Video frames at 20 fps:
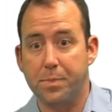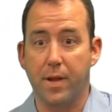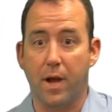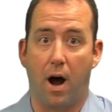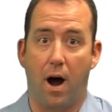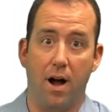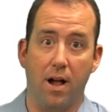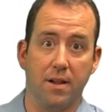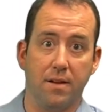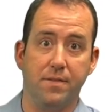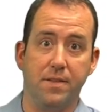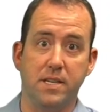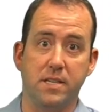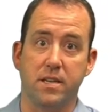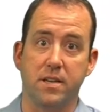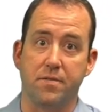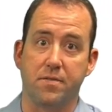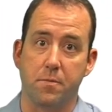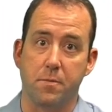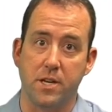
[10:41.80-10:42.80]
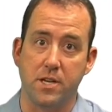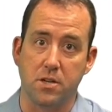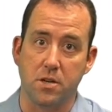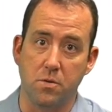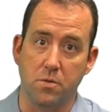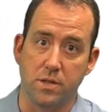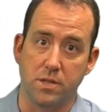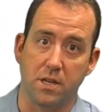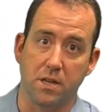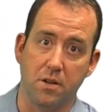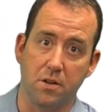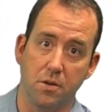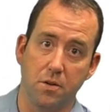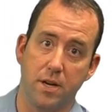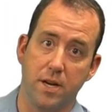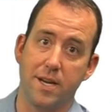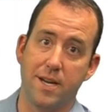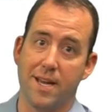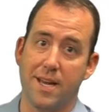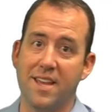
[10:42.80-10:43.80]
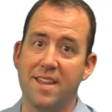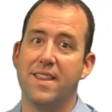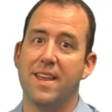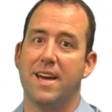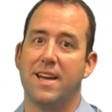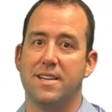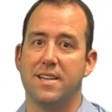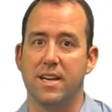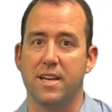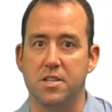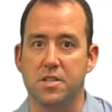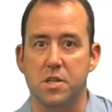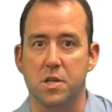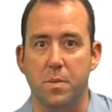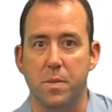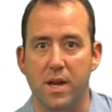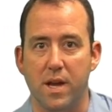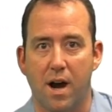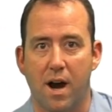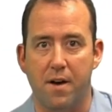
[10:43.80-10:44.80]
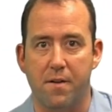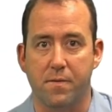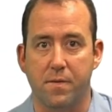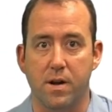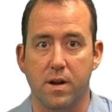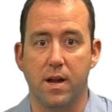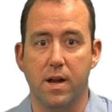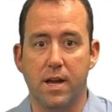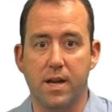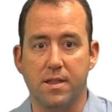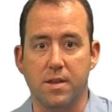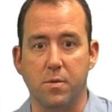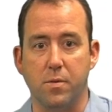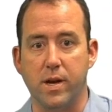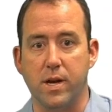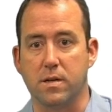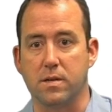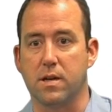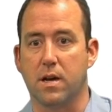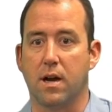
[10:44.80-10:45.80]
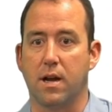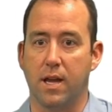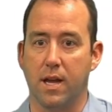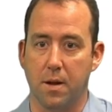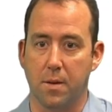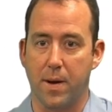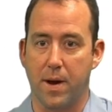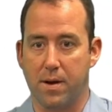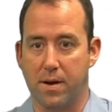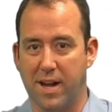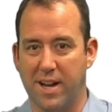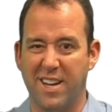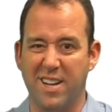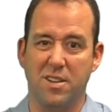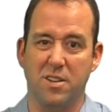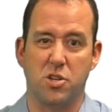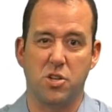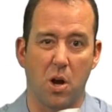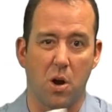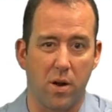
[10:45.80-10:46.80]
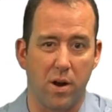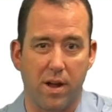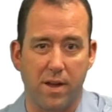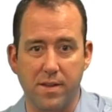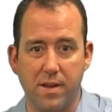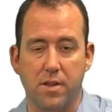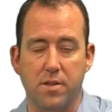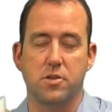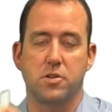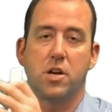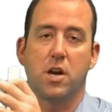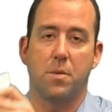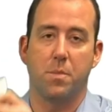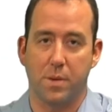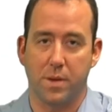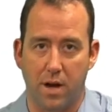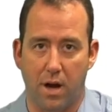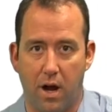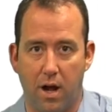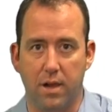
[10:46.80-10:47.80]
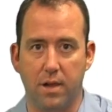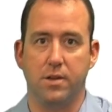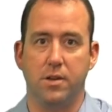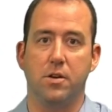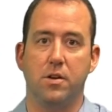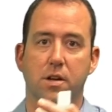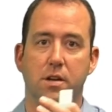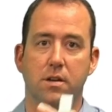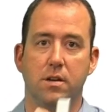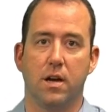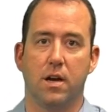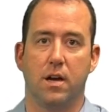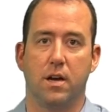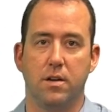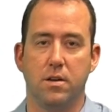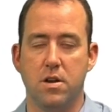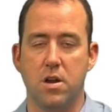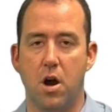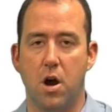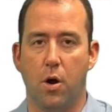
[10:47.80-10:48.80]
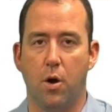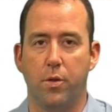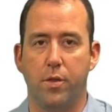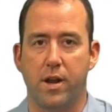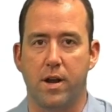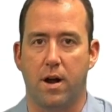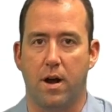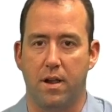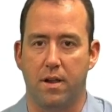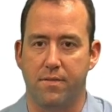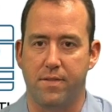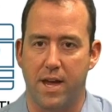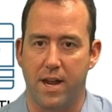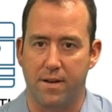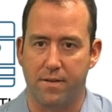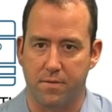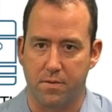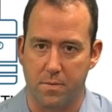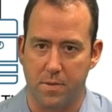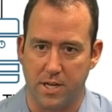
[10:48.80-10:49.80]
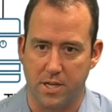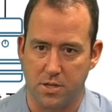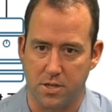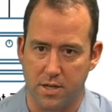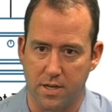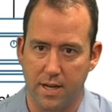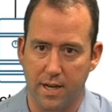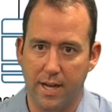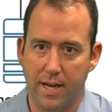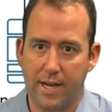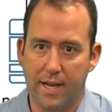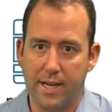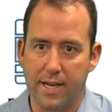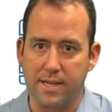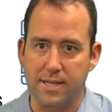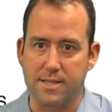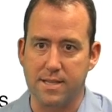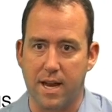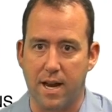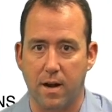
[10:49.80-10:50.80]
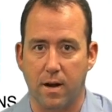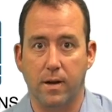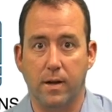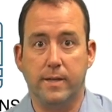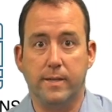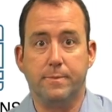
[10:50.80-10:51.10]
all of this information was included in that DHCP offer that we are talking about. I didn't show it on the other chart, but you can know that all of that information is there.